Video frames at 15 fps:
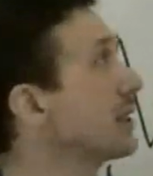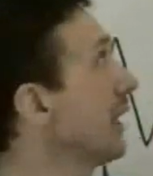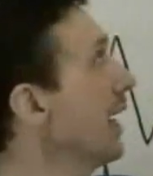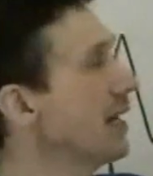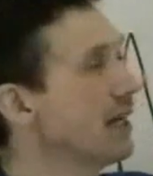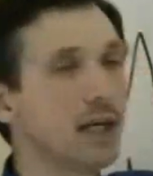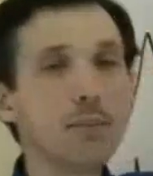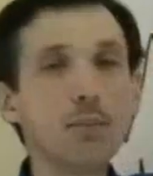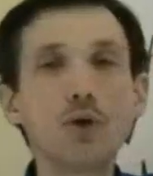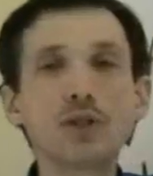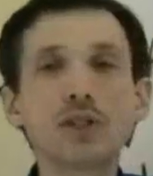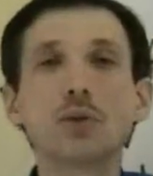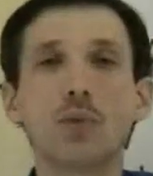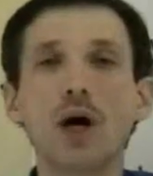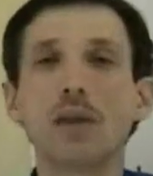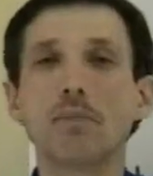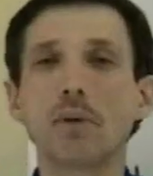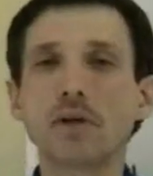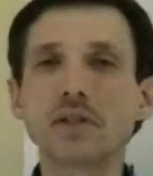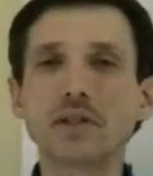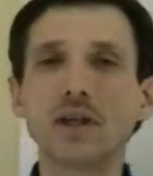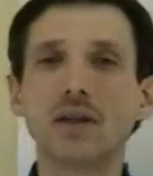slightly more than
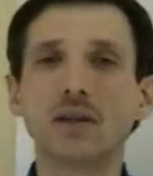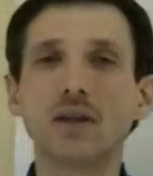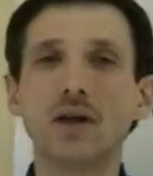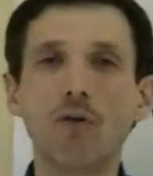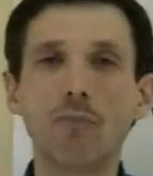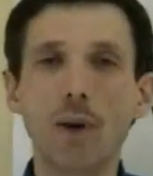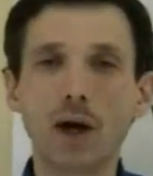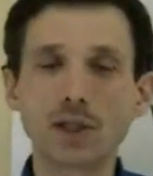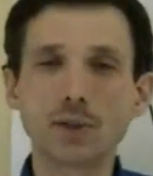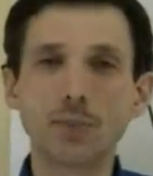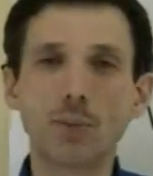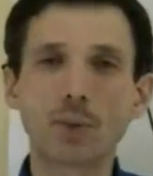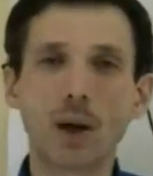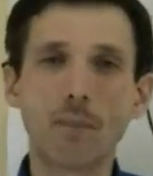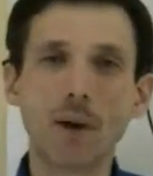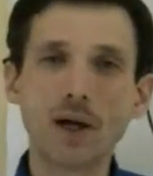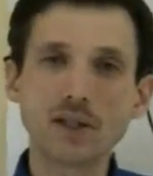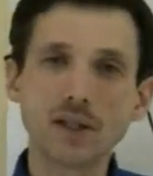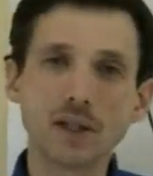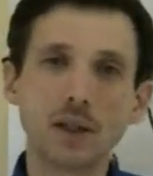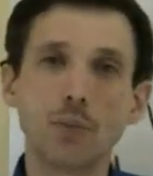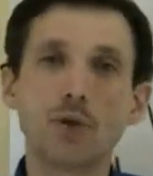1% of maximum
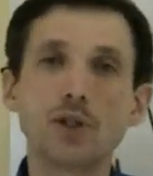capacity,